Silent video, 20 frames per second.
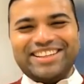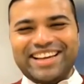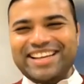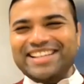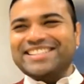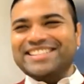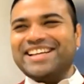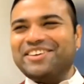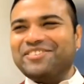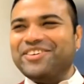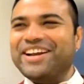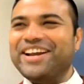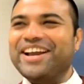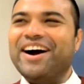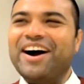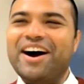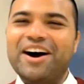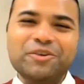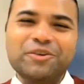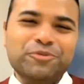there are things that are
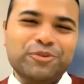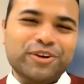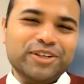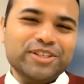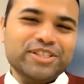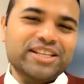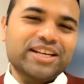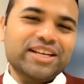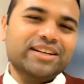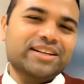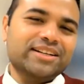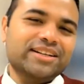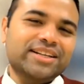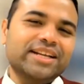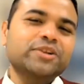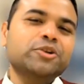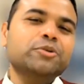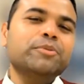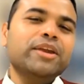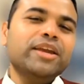very hard for us that
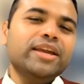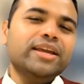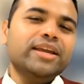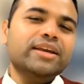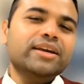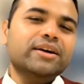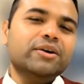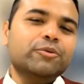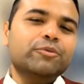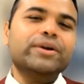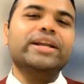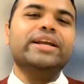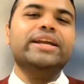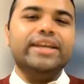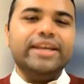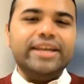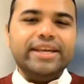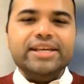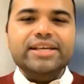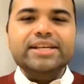tend to be
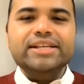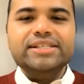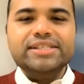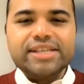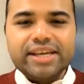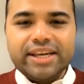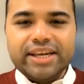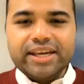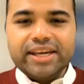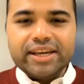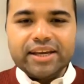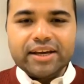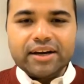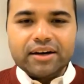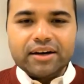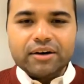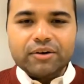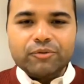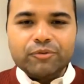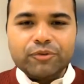very easy
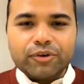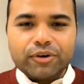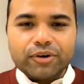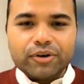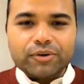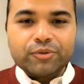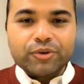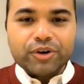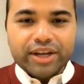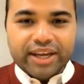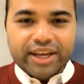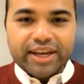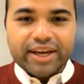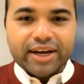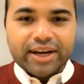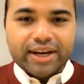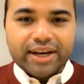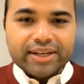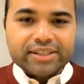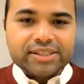for
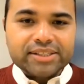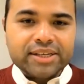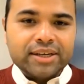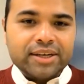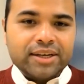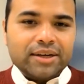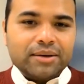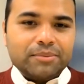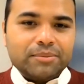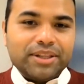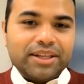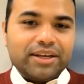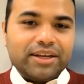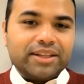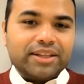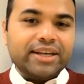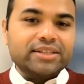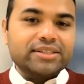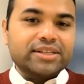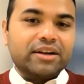AIs, but
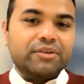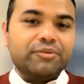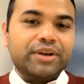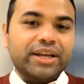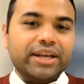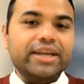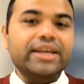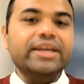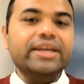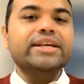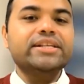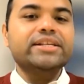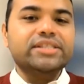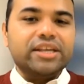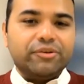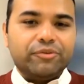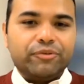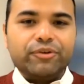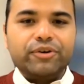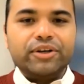there are things that are very
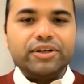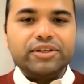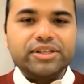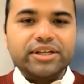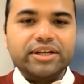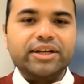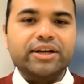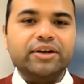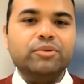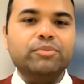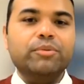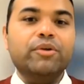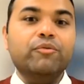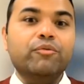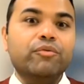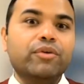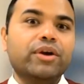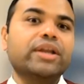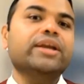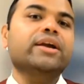easy for us that tend to
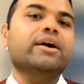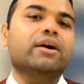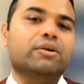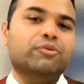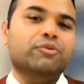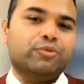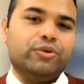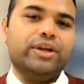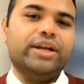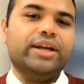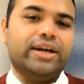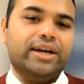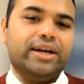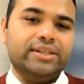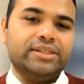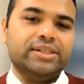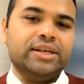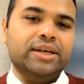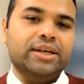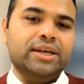be very hard for
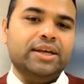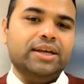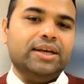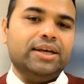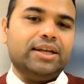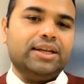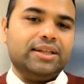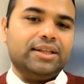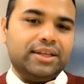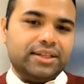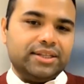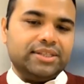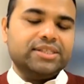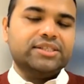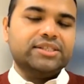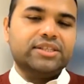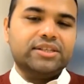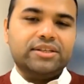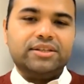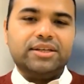AIs. And I think
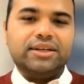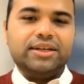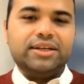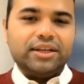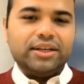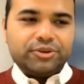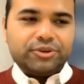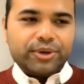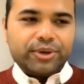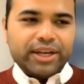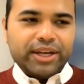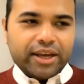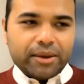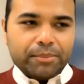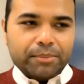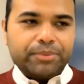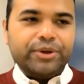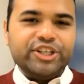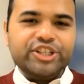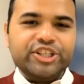this is it's really
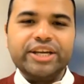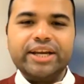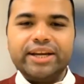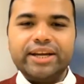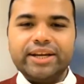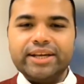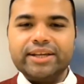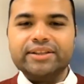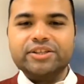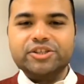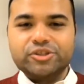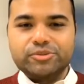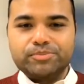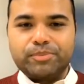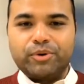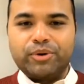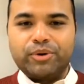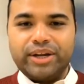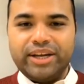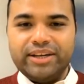appreciating this
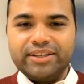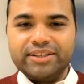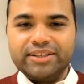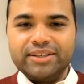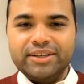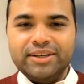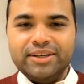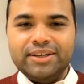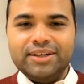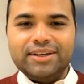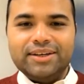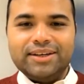point.